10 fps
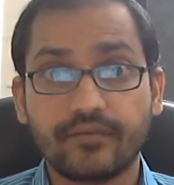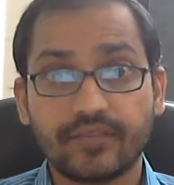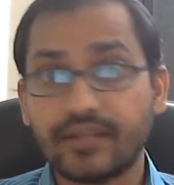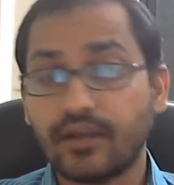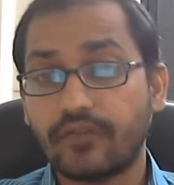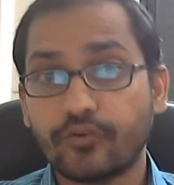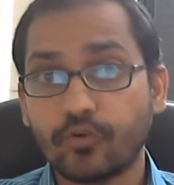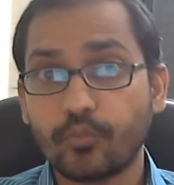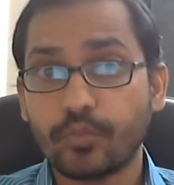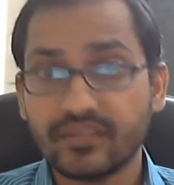That 100
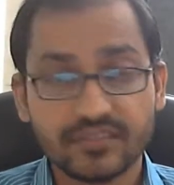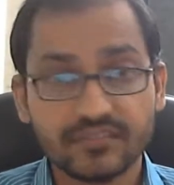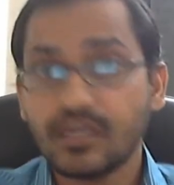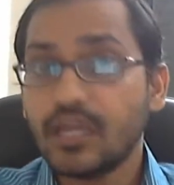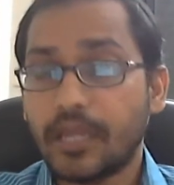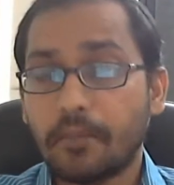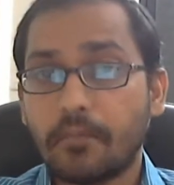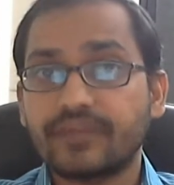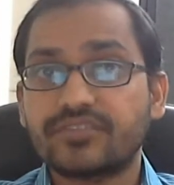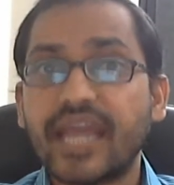rupees is in
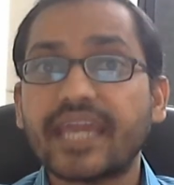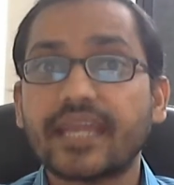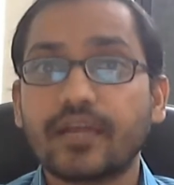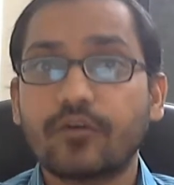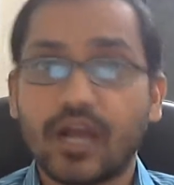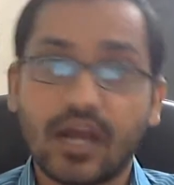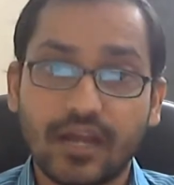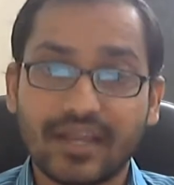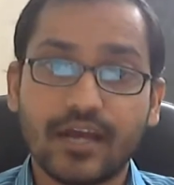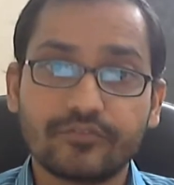my checking
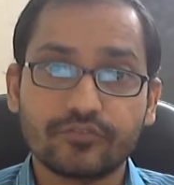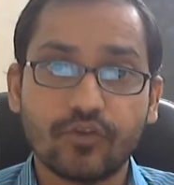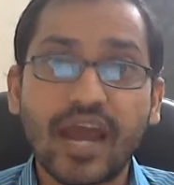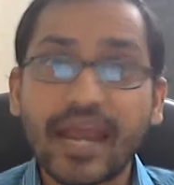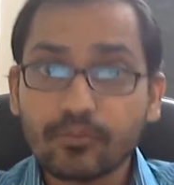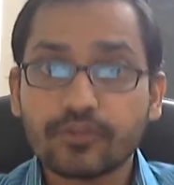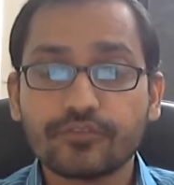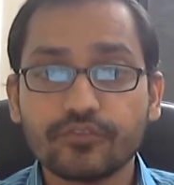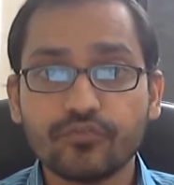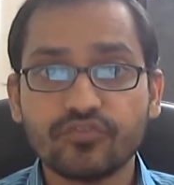account, I am also
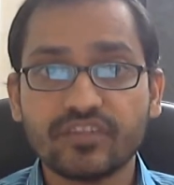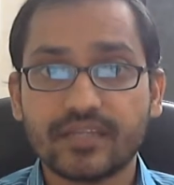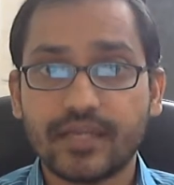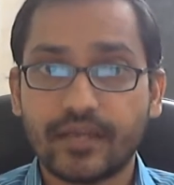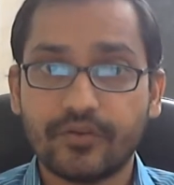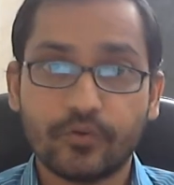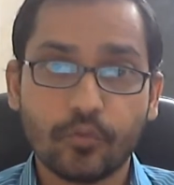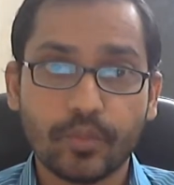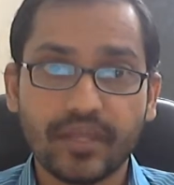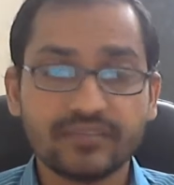using that 100
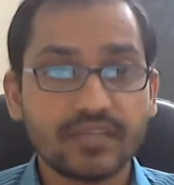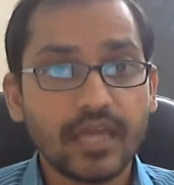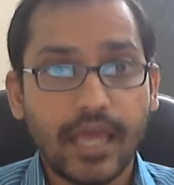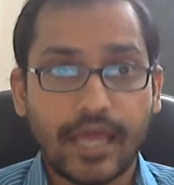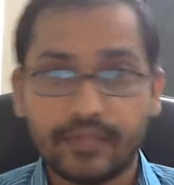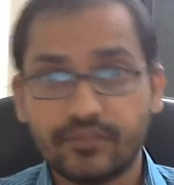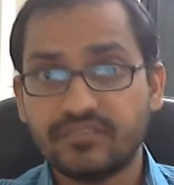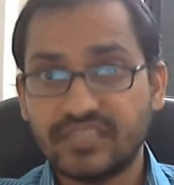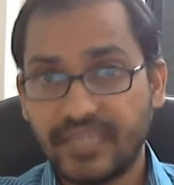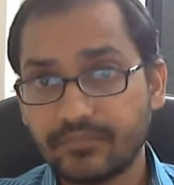rupees, and at the
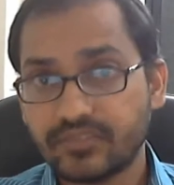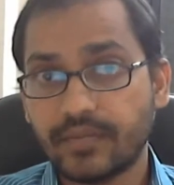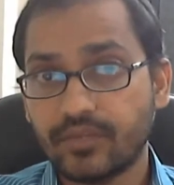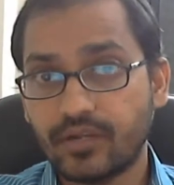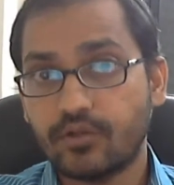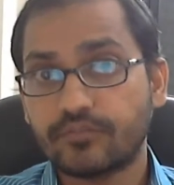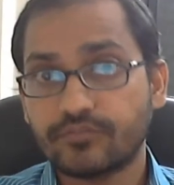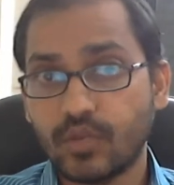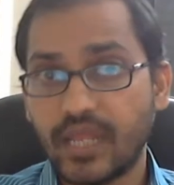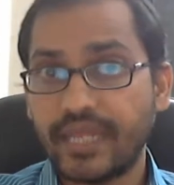same time they're
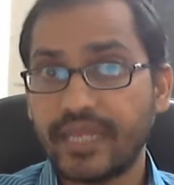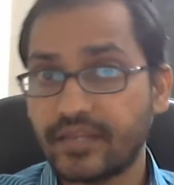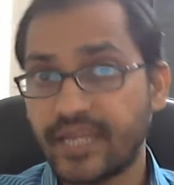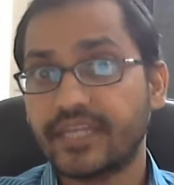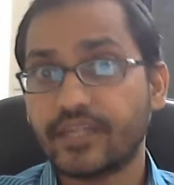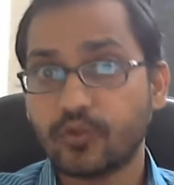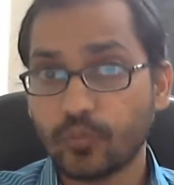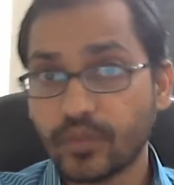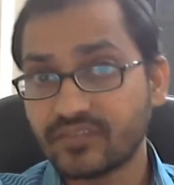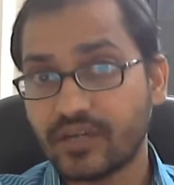also lending 90
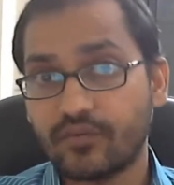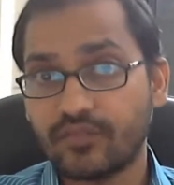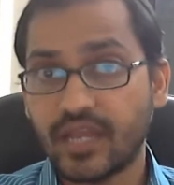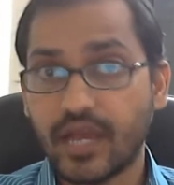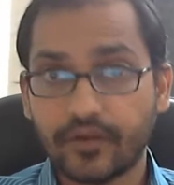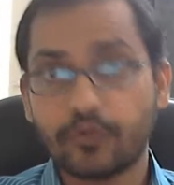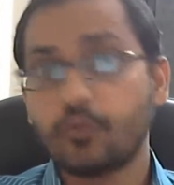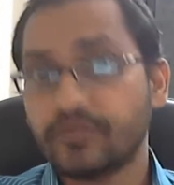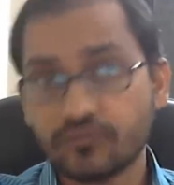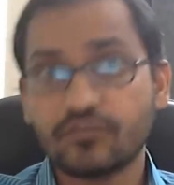rupees out of that 100
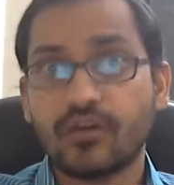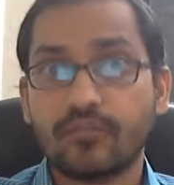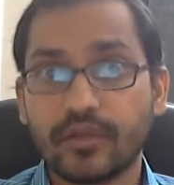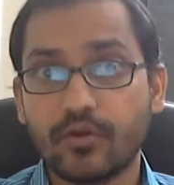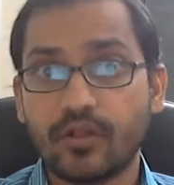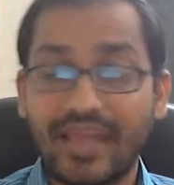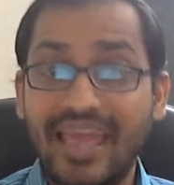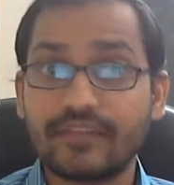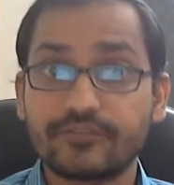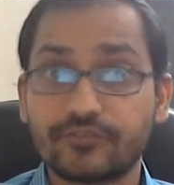rupees to somebody
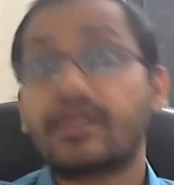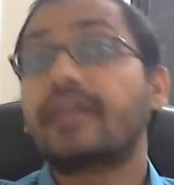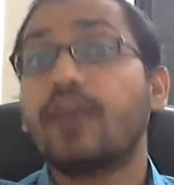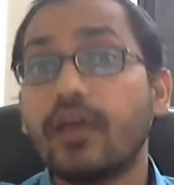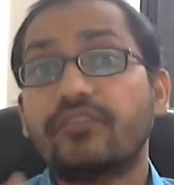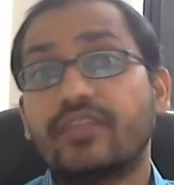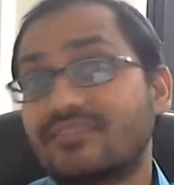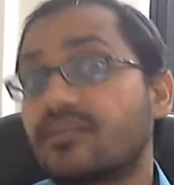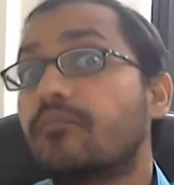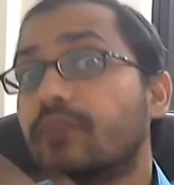else, so that
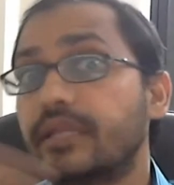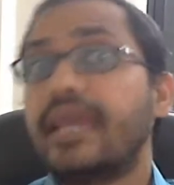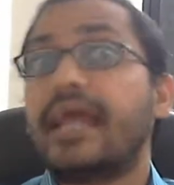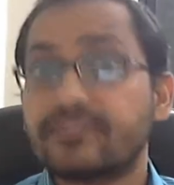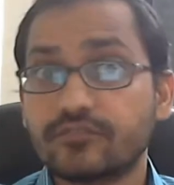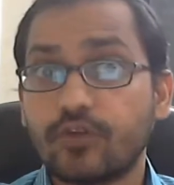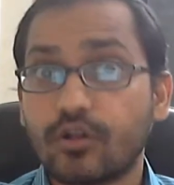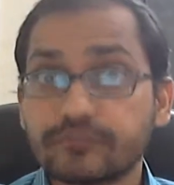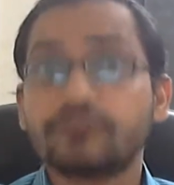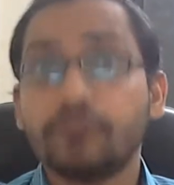somebody else is
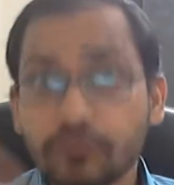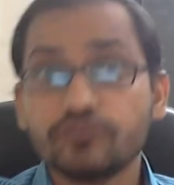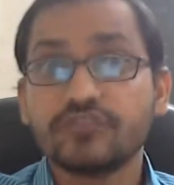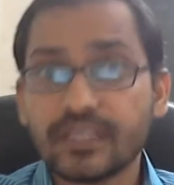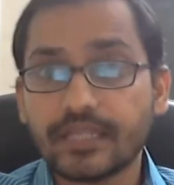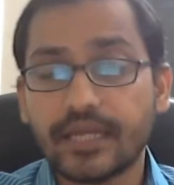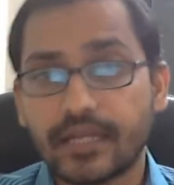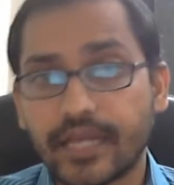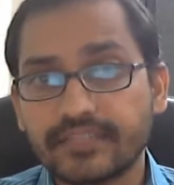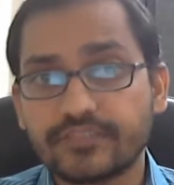also using that
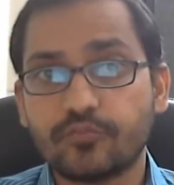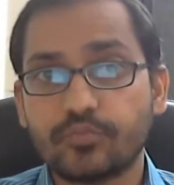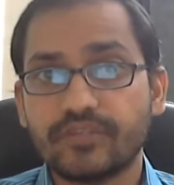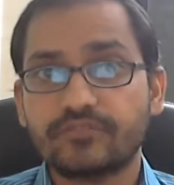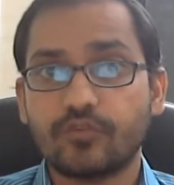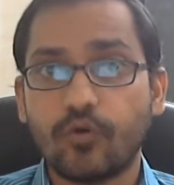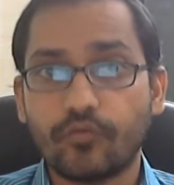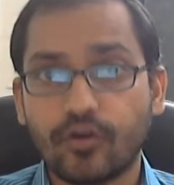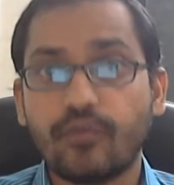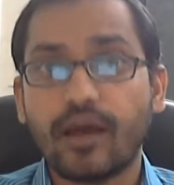90 rupees. So
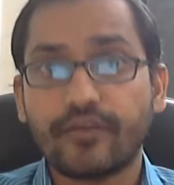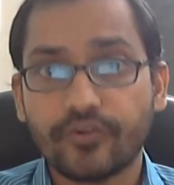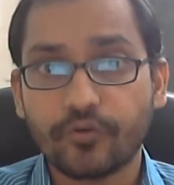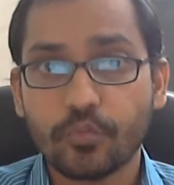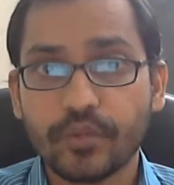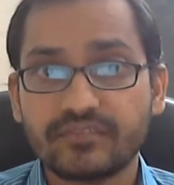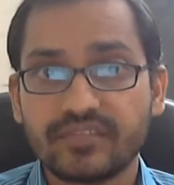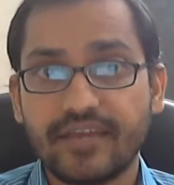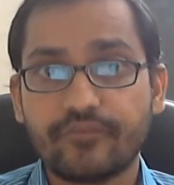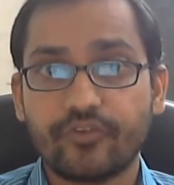from 100 rupees
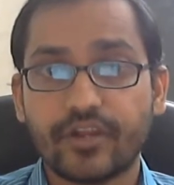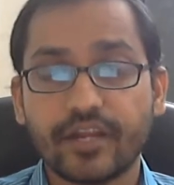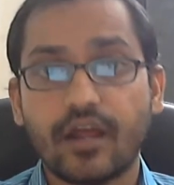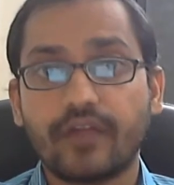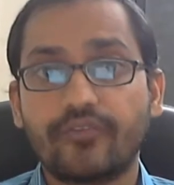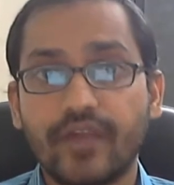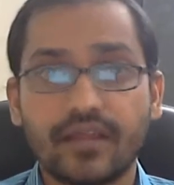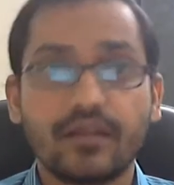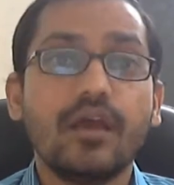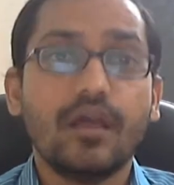they have created
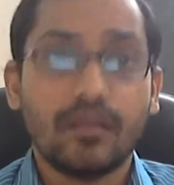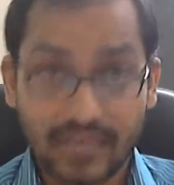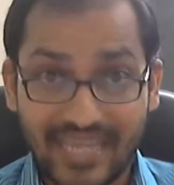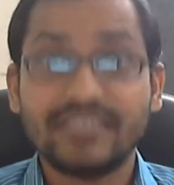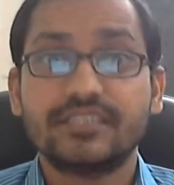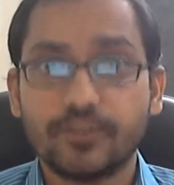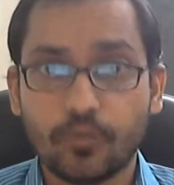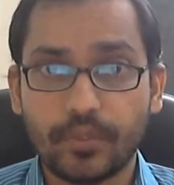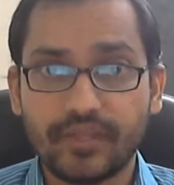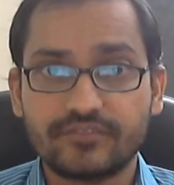190
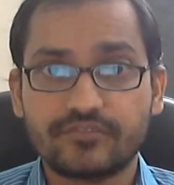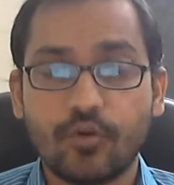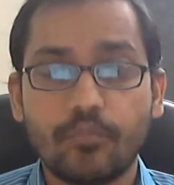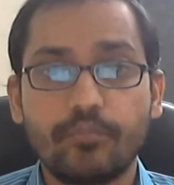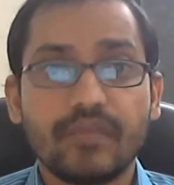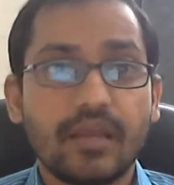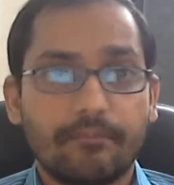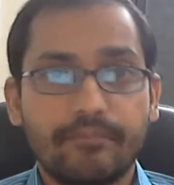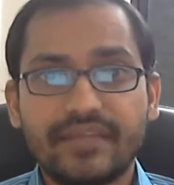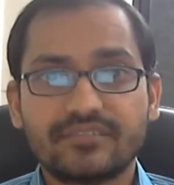rupees. So
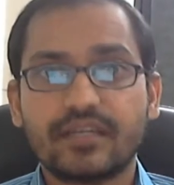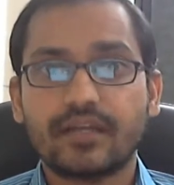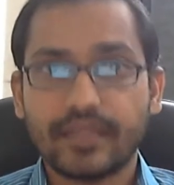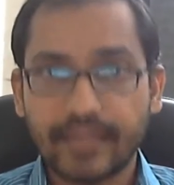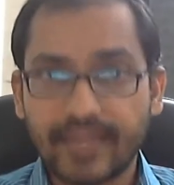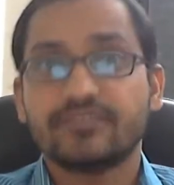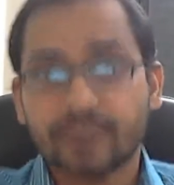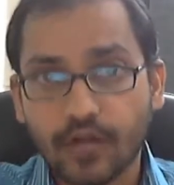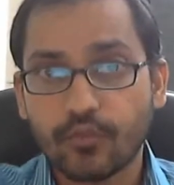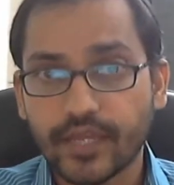basically that's
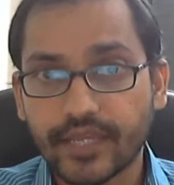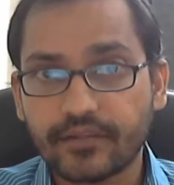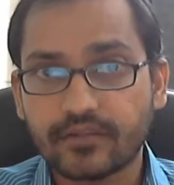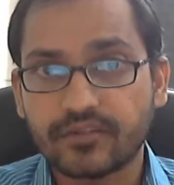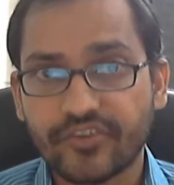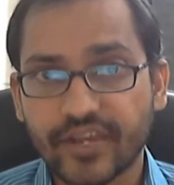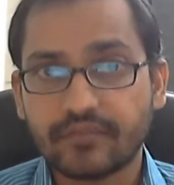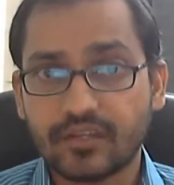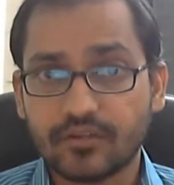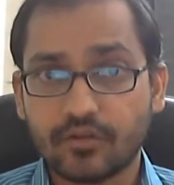how they
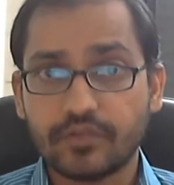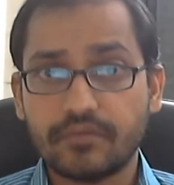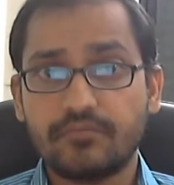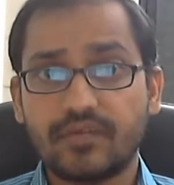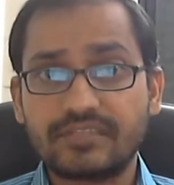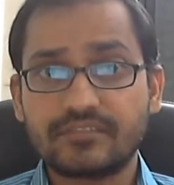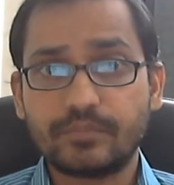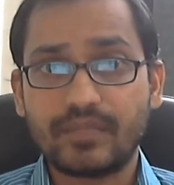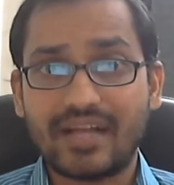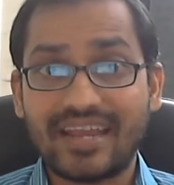create, you know, the money
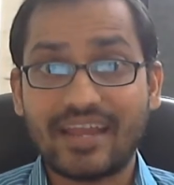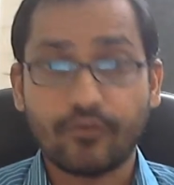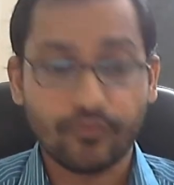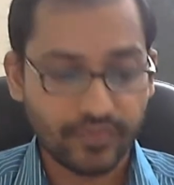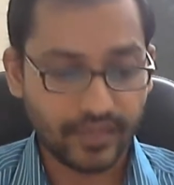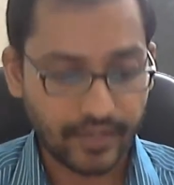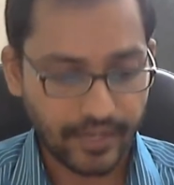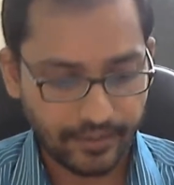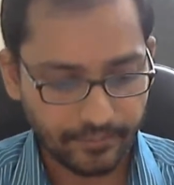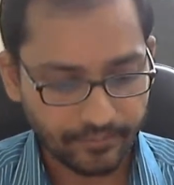supply out of thin
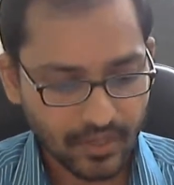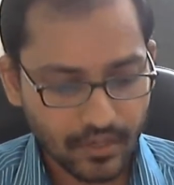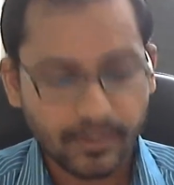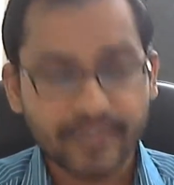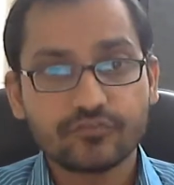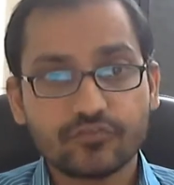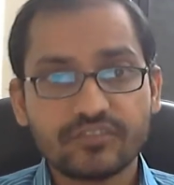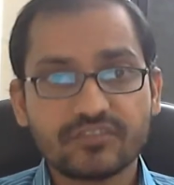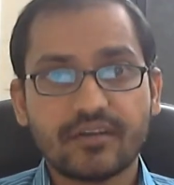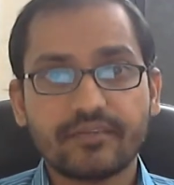air, right? So
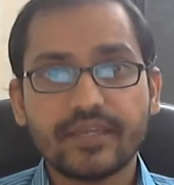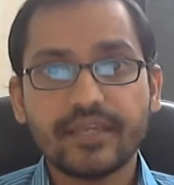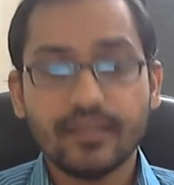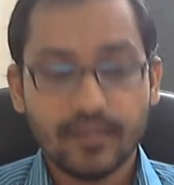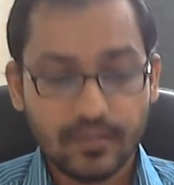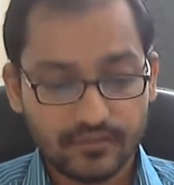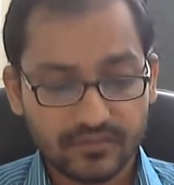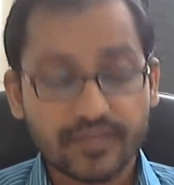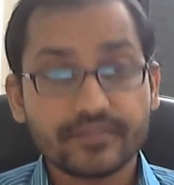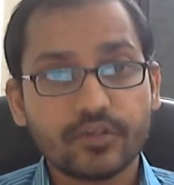these are the
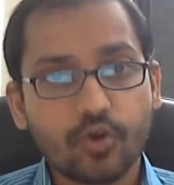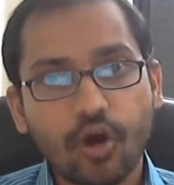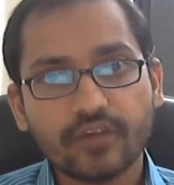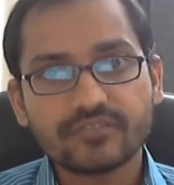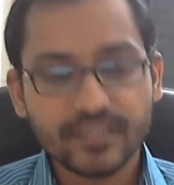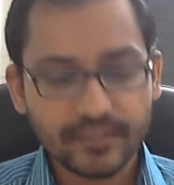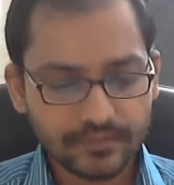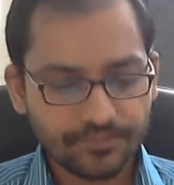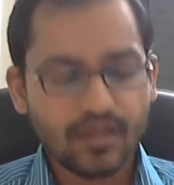causes.